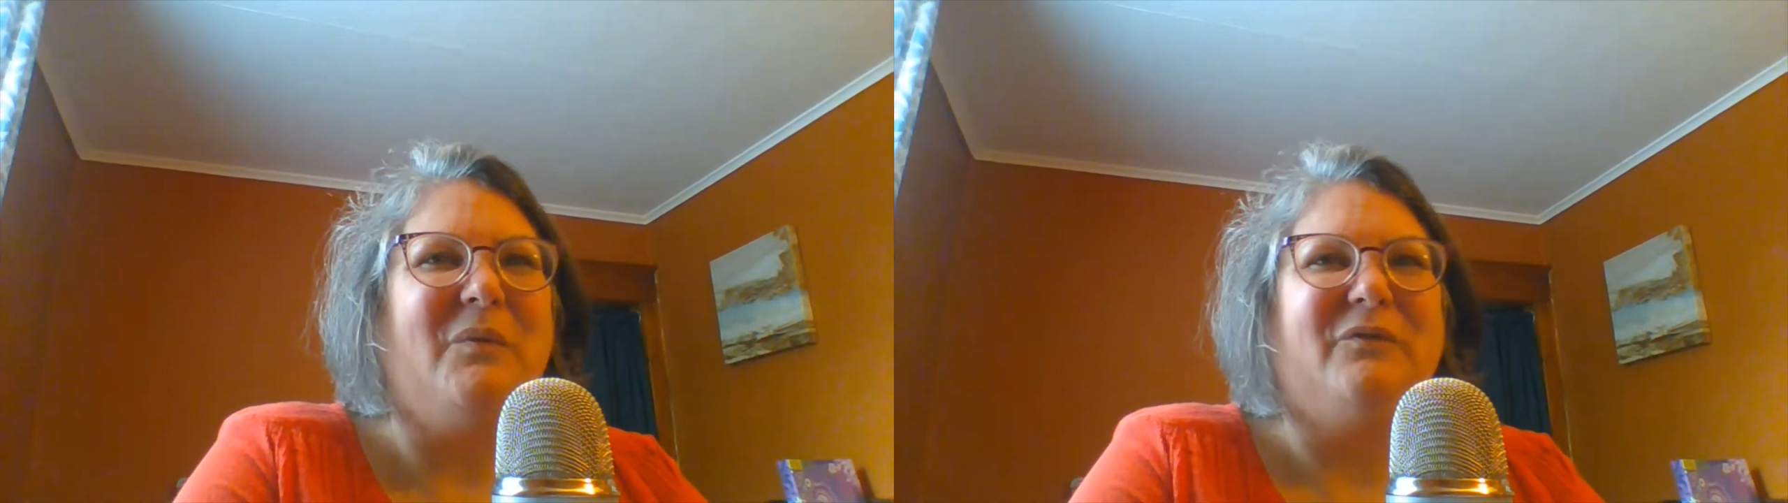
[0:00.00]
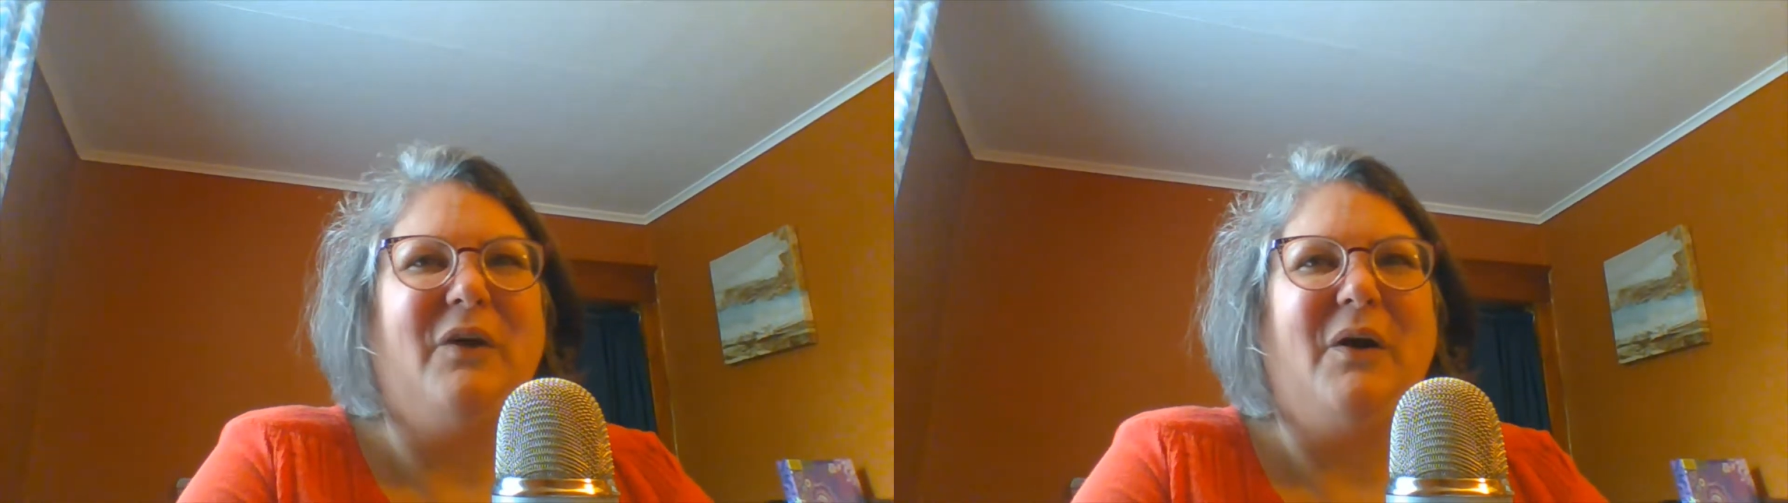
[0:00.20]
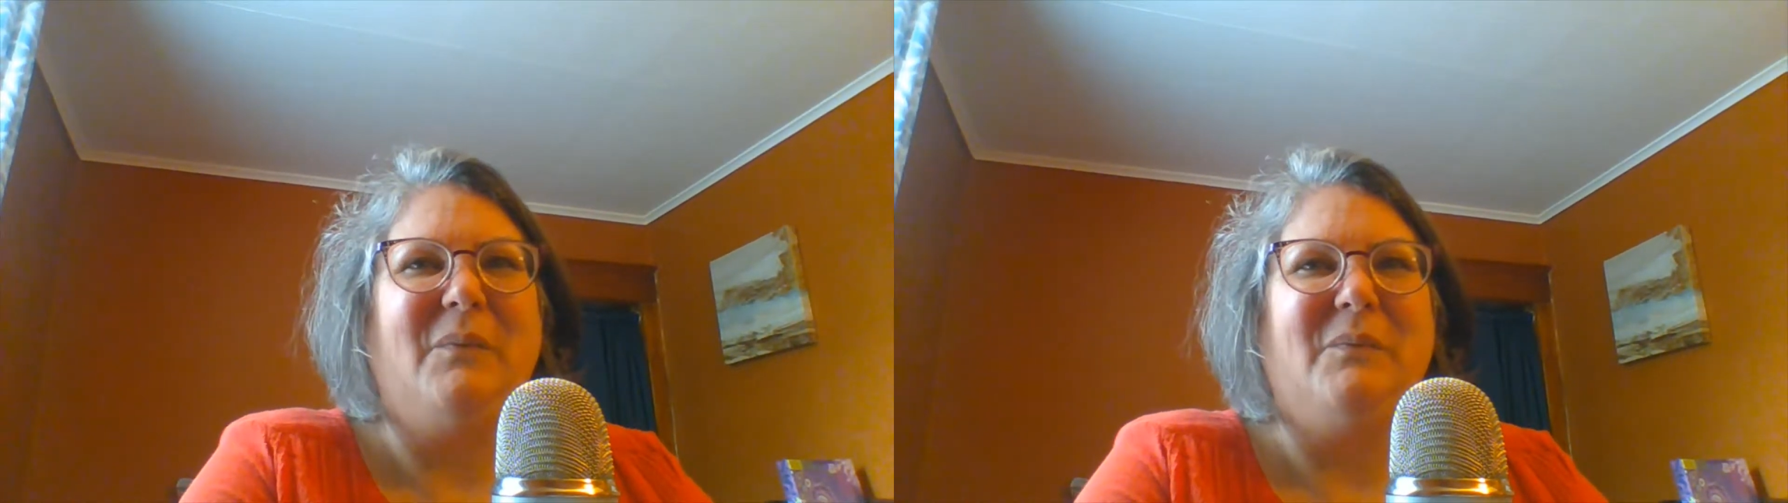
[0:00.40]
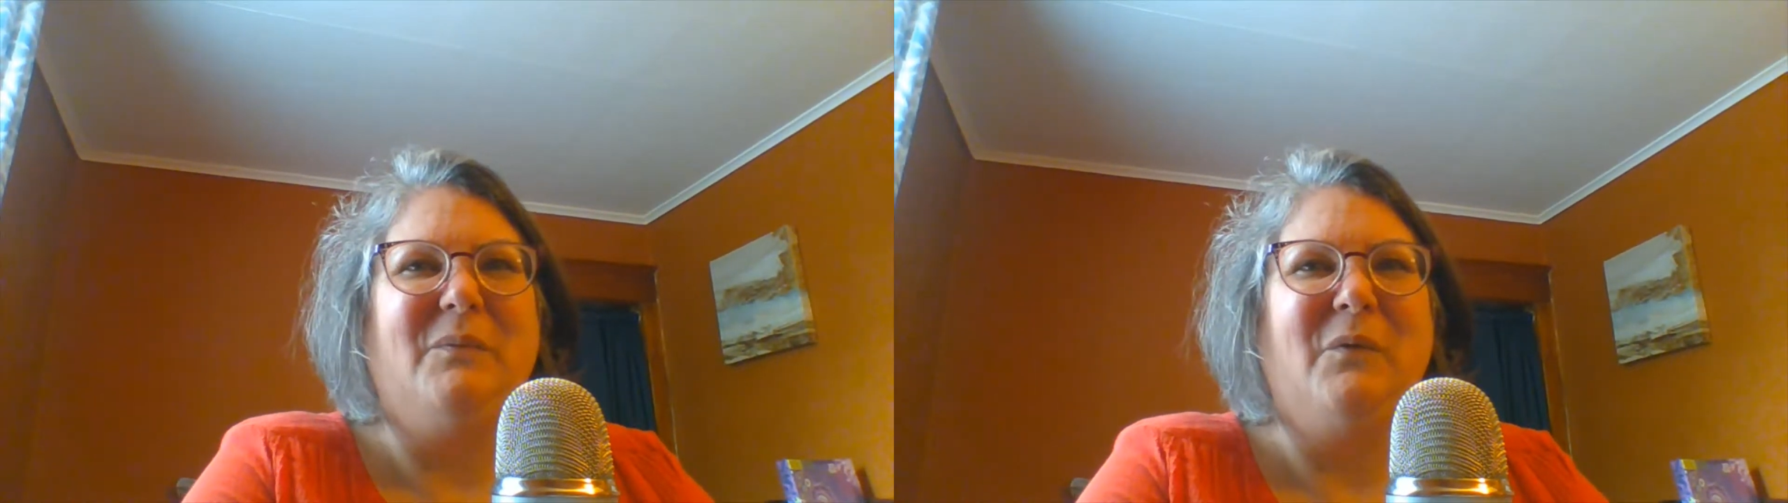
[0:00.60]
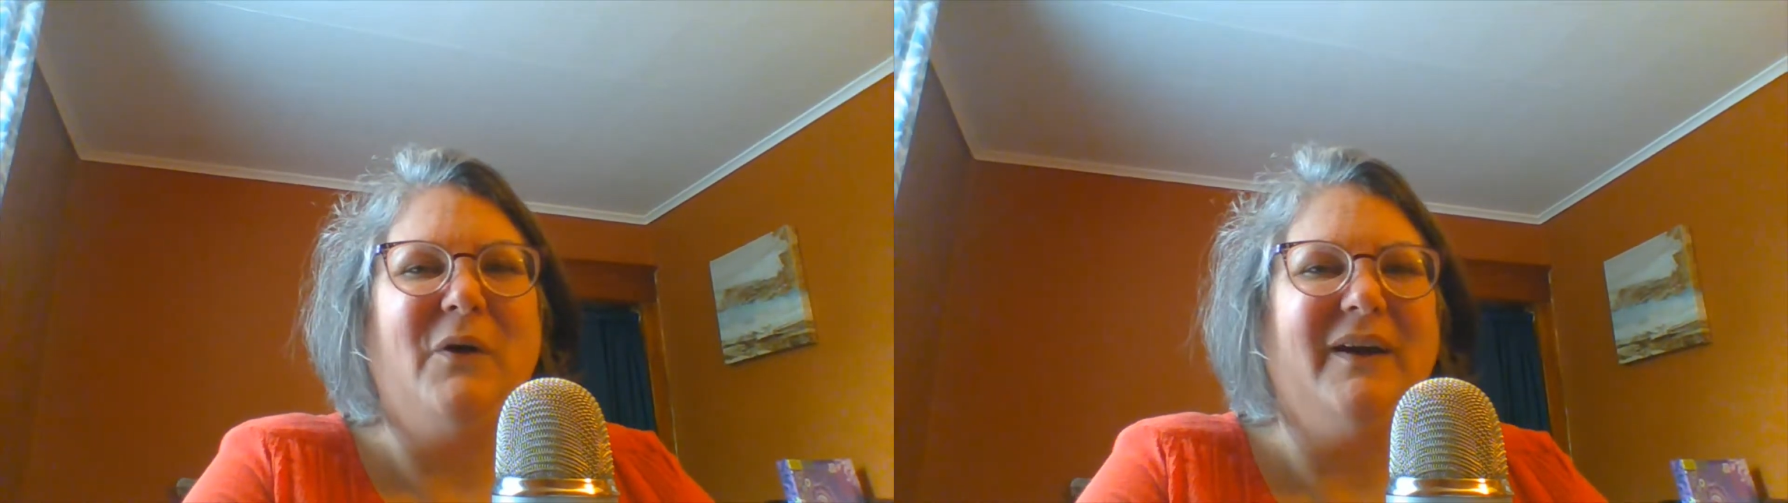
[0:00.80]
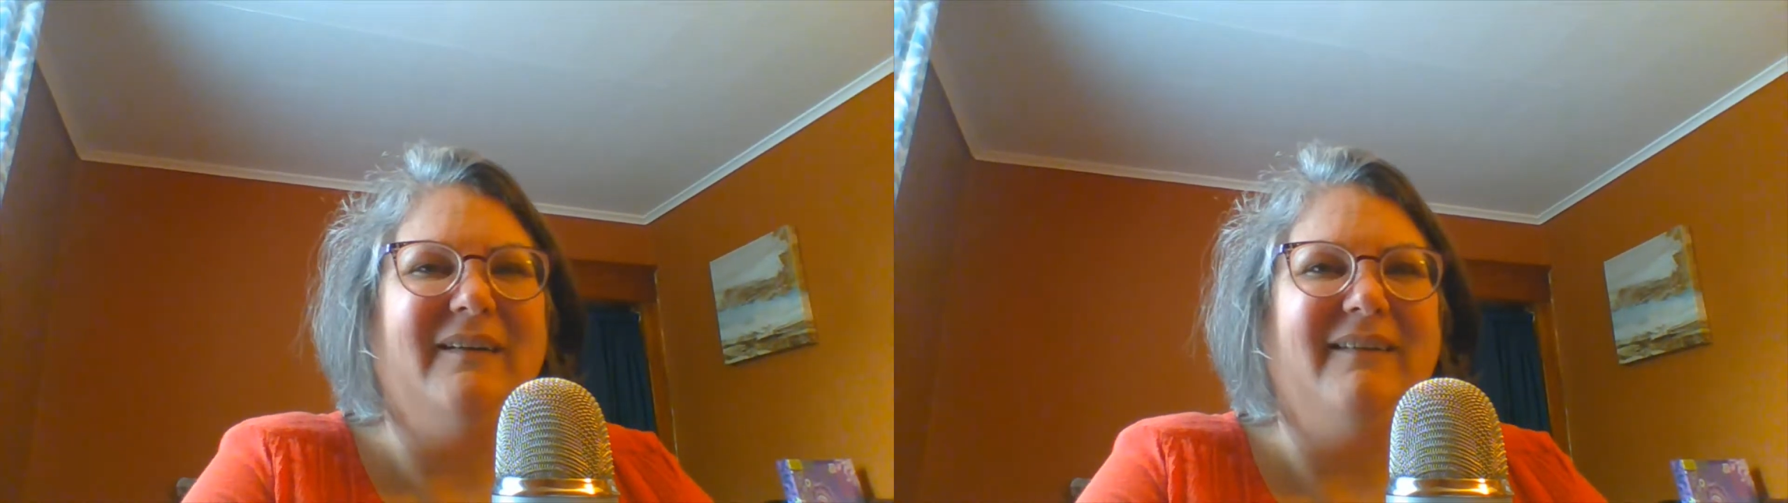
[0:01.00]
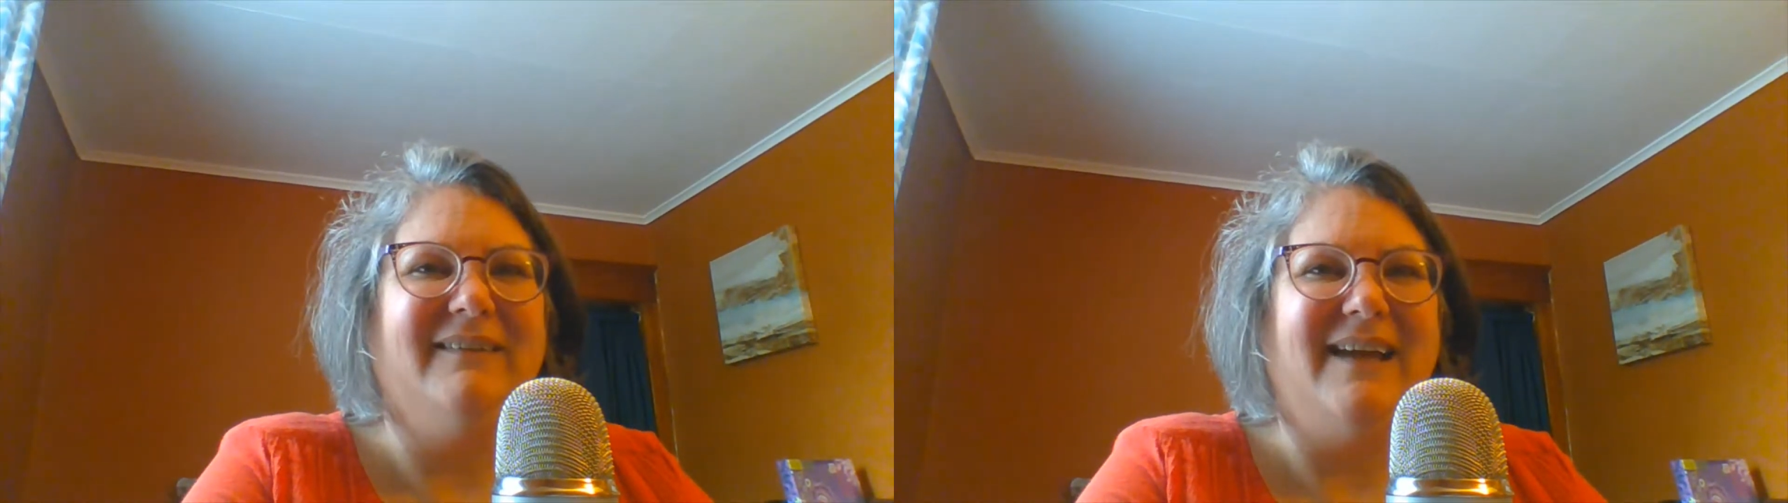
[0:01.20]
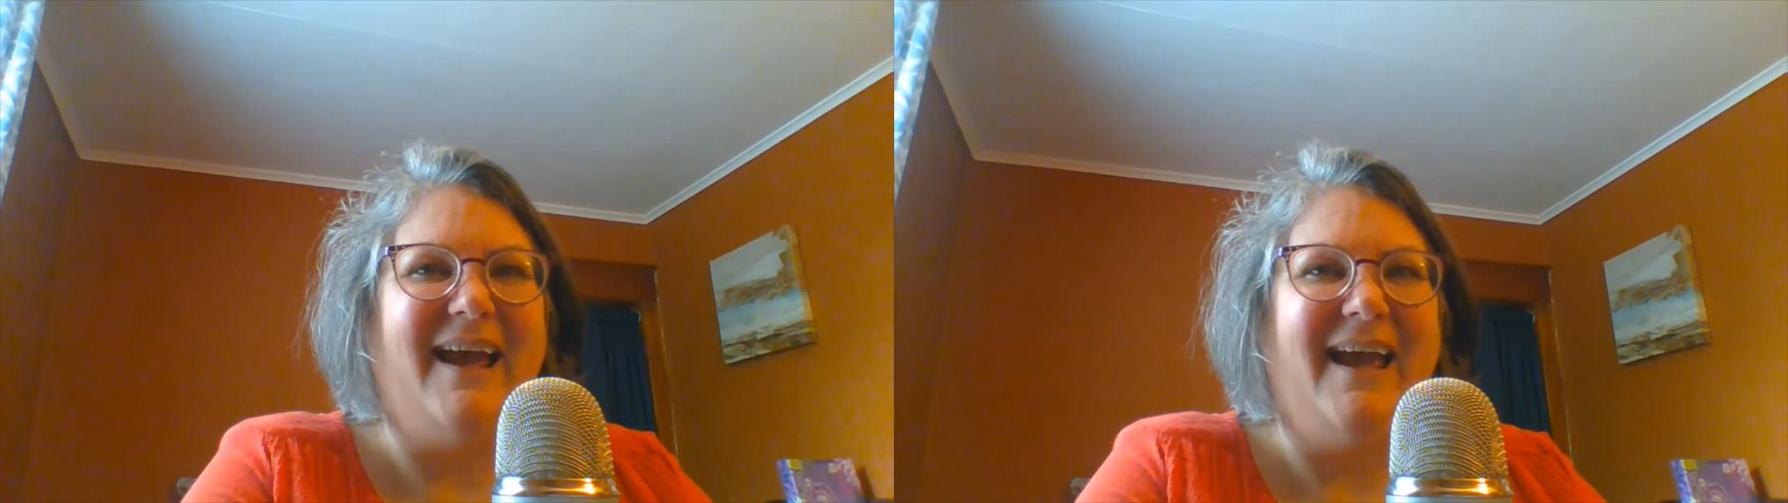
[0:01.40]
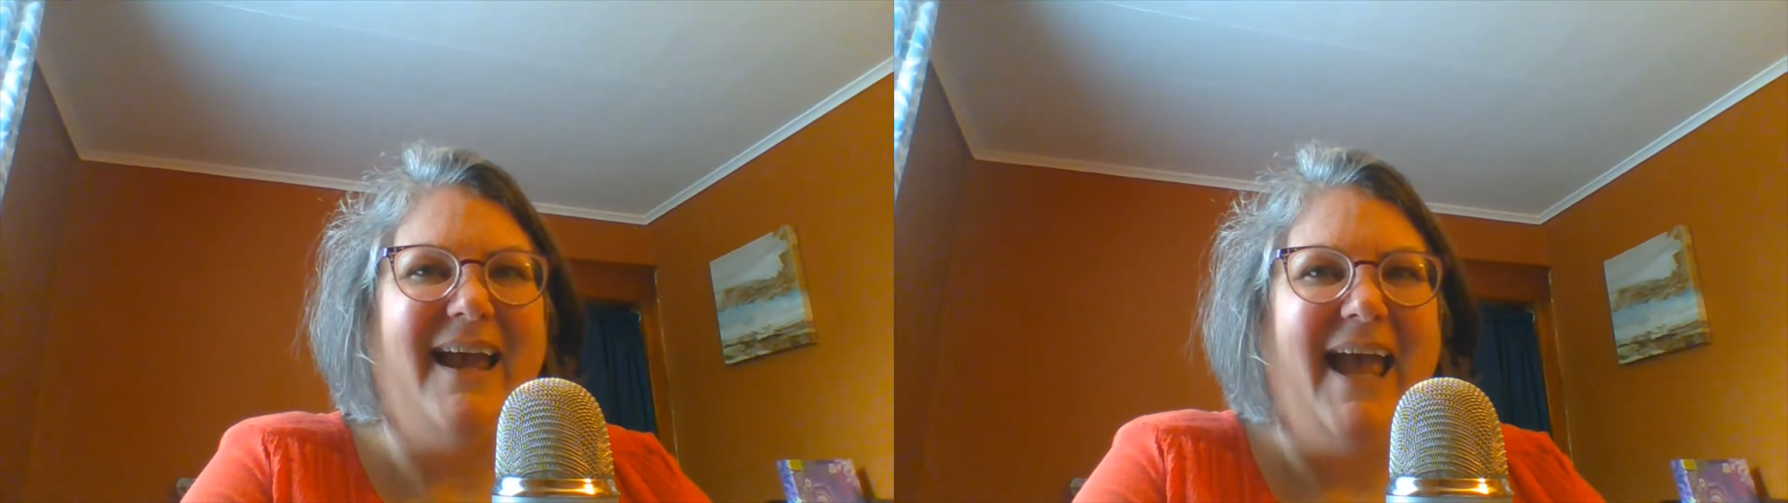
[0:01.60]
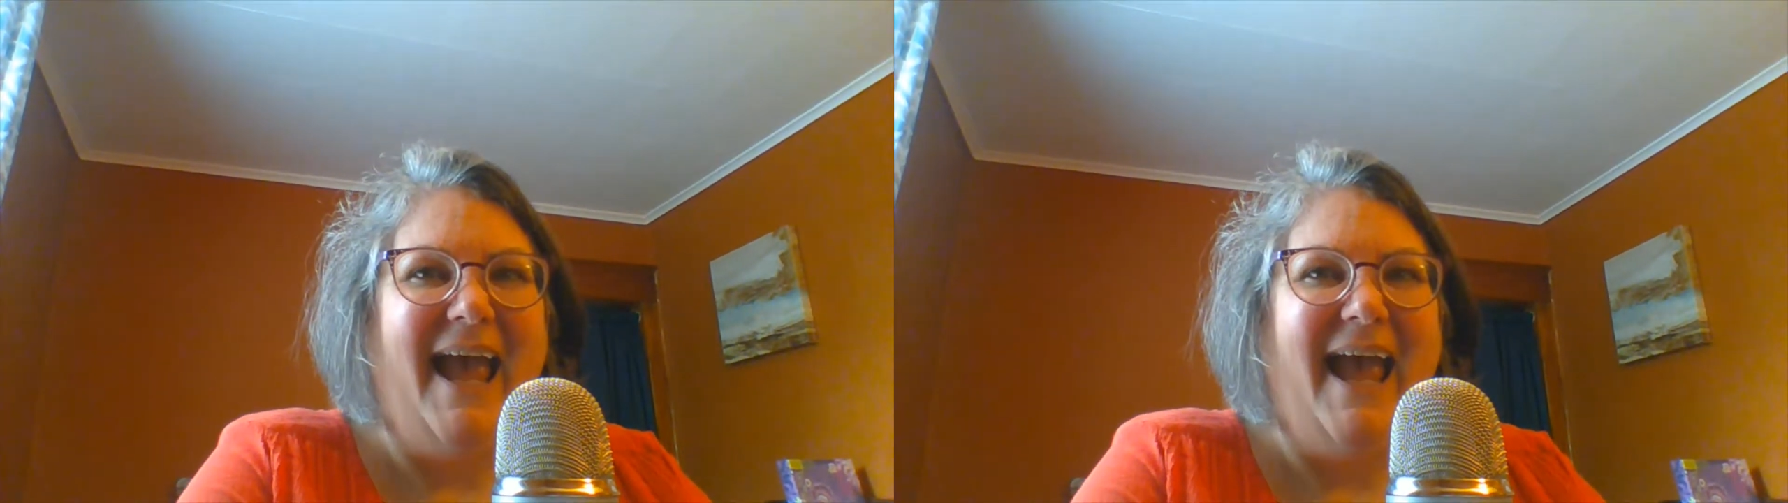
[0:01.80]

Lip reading: from working all day